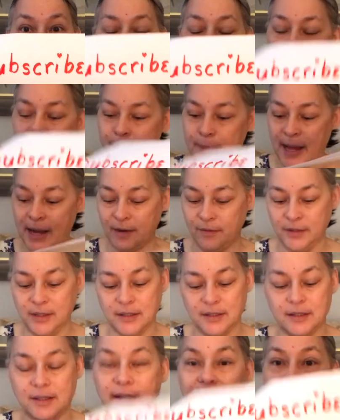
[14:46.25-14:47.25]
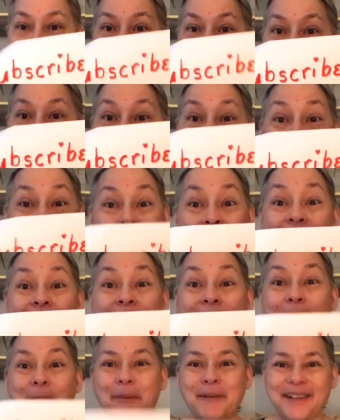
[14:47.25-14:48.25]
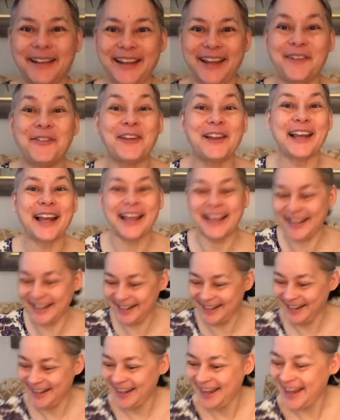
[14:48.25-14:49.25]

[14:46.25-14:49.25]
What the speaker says: Is it backwards? Subscribe if you like it,